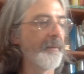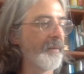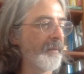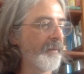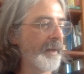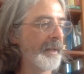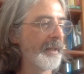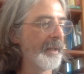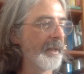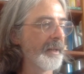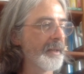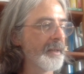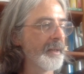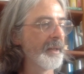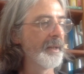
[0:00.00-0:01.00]
of the
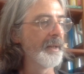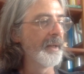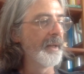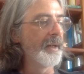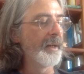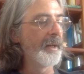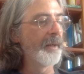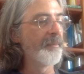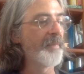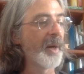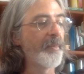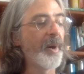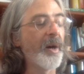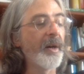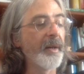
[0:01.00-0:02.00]
Faceless. My
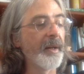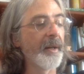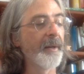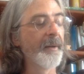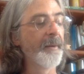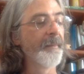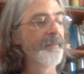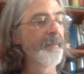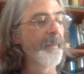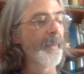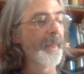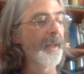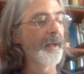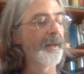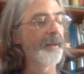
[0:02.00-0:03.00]
partner,
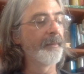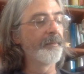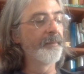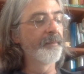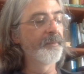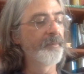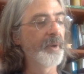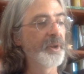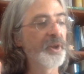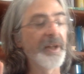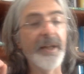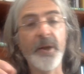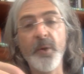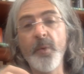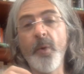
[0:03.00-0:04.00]

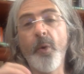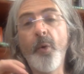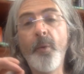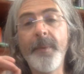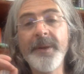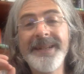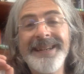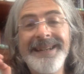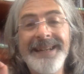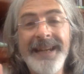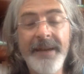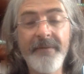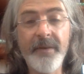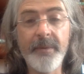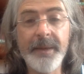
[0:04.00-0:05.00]
Bridget, who almost
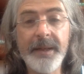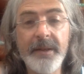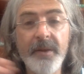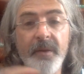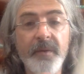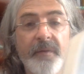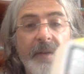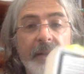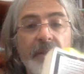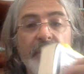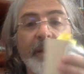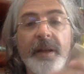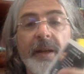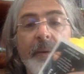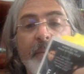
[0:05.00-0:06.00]
never reads
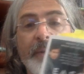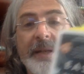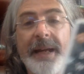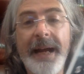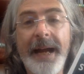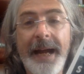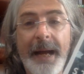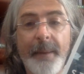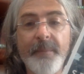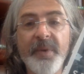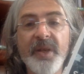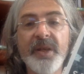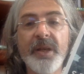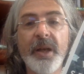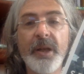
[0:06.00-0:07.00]
non-fiction, was
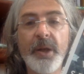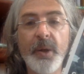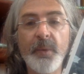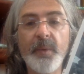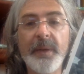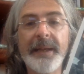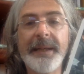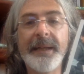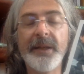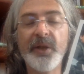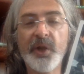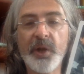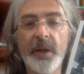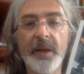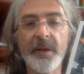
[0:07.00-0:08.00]
absolutely
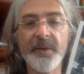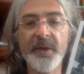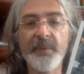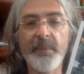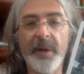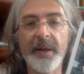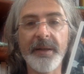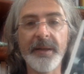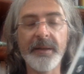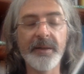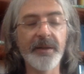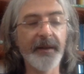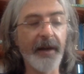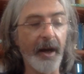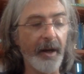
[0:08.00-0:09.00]
entranced by this.
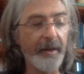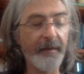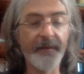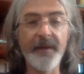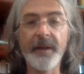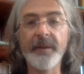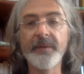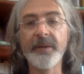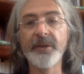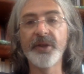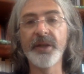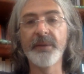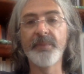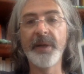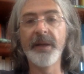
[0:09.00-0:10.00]
She kind of felt that
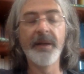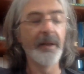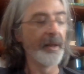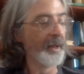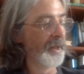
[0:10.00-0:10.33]
she'd been